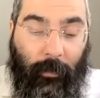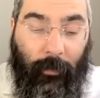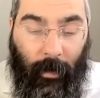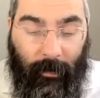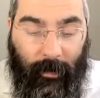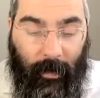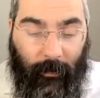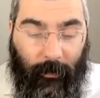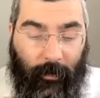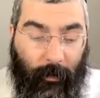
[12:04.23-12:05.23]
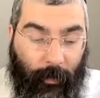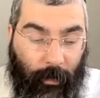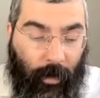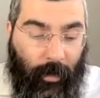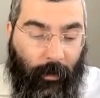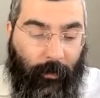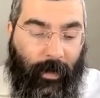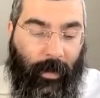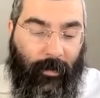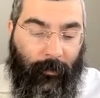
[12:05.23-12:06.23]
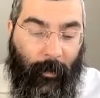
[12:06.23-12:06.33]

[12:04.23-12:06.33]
qualitative superiority over the others,